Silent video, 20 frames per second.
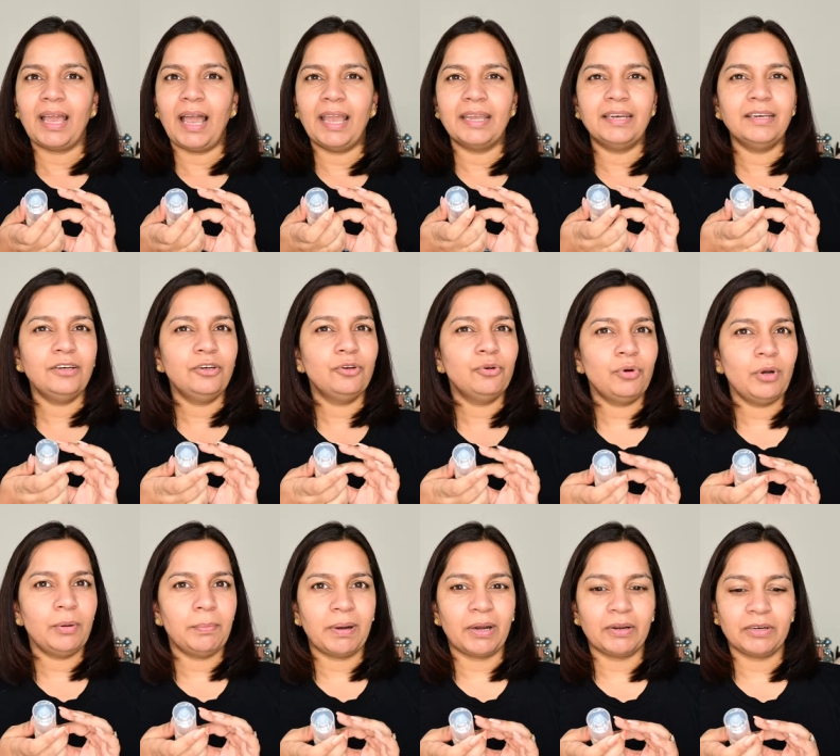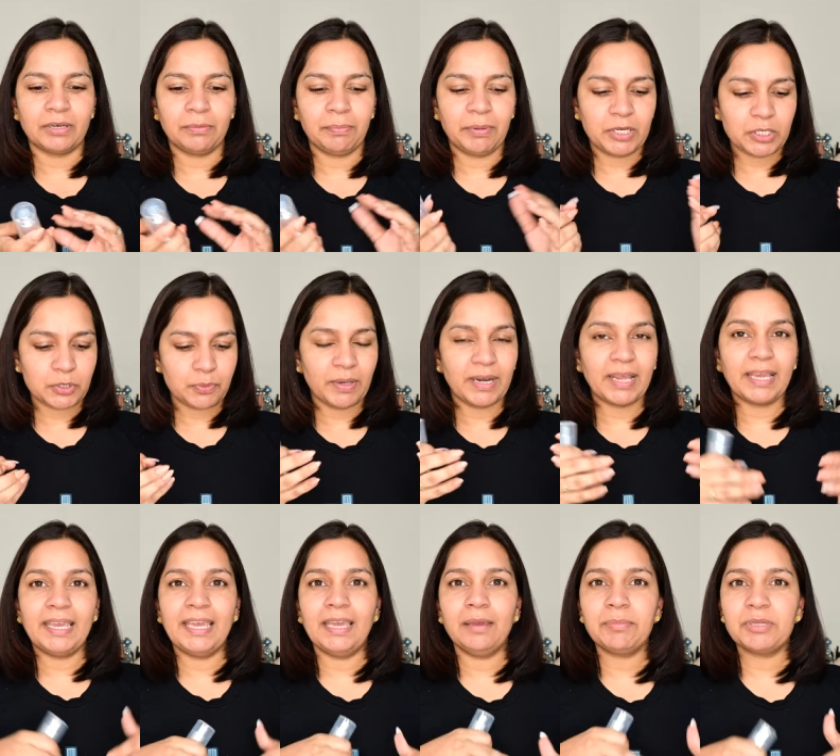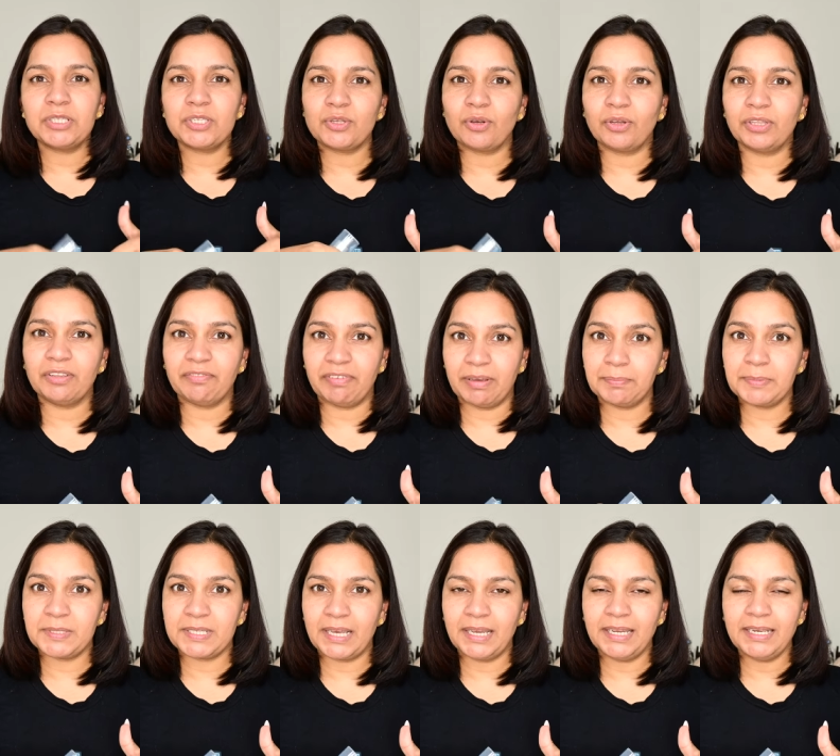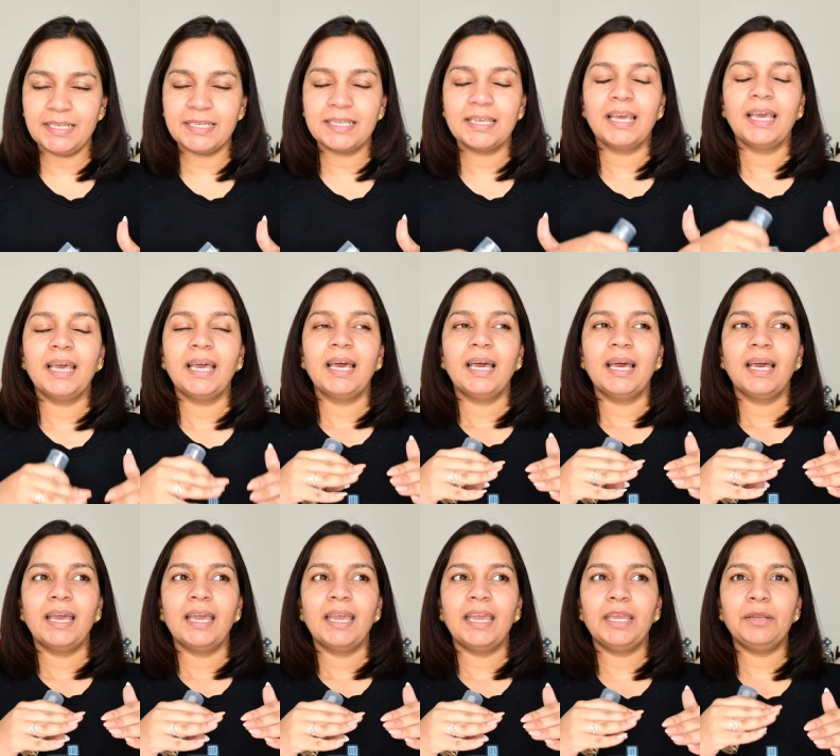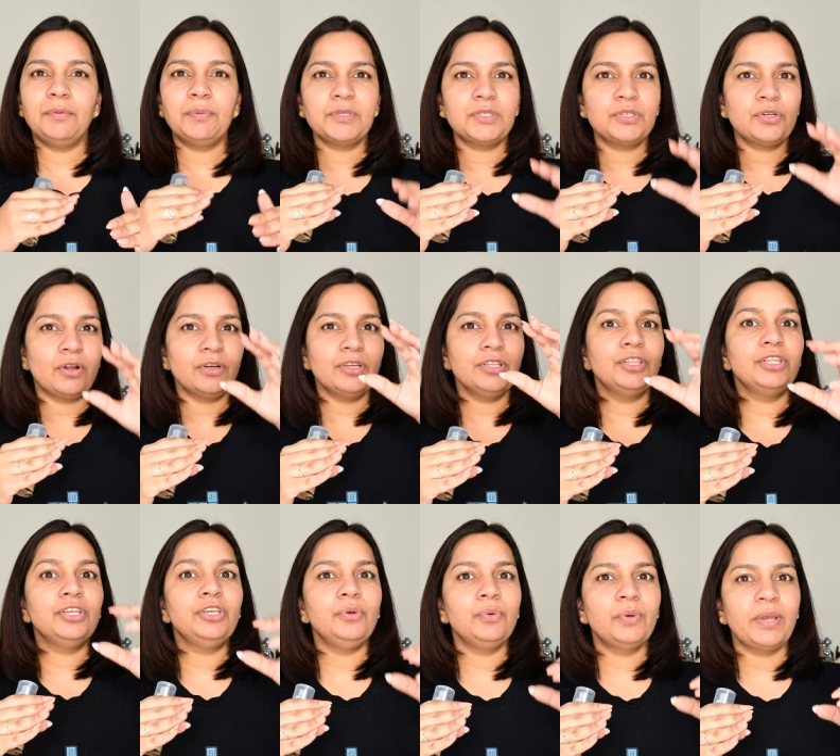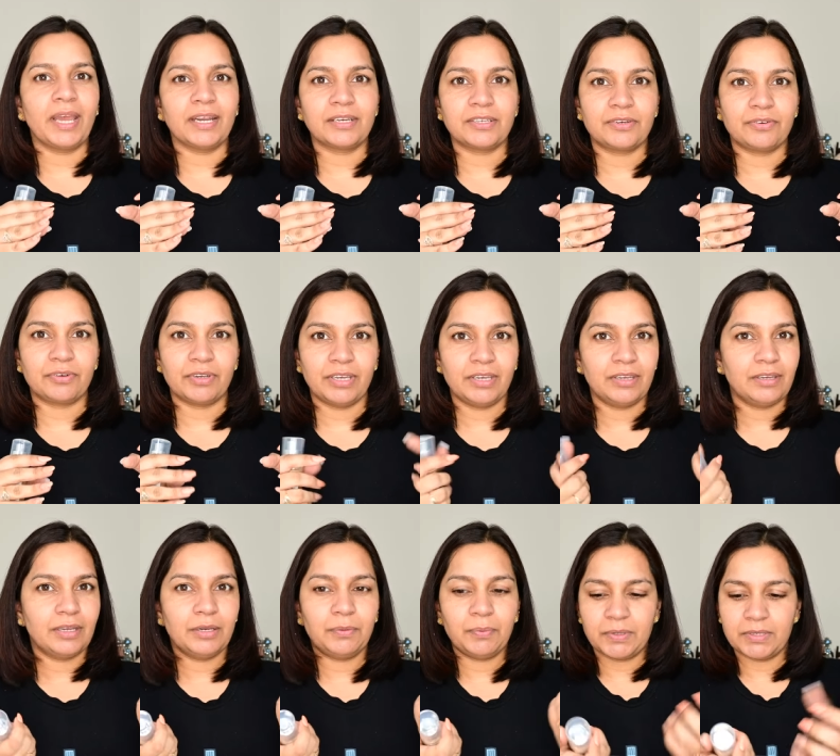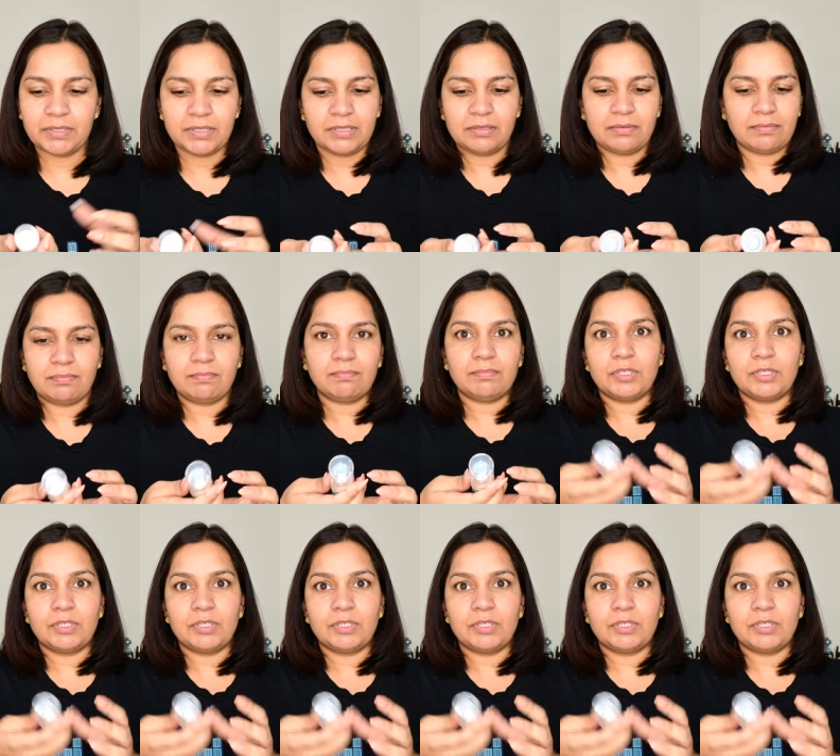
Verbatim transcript: I didn't know about it, because when I came and saw on the website, it was not in the new category. It was...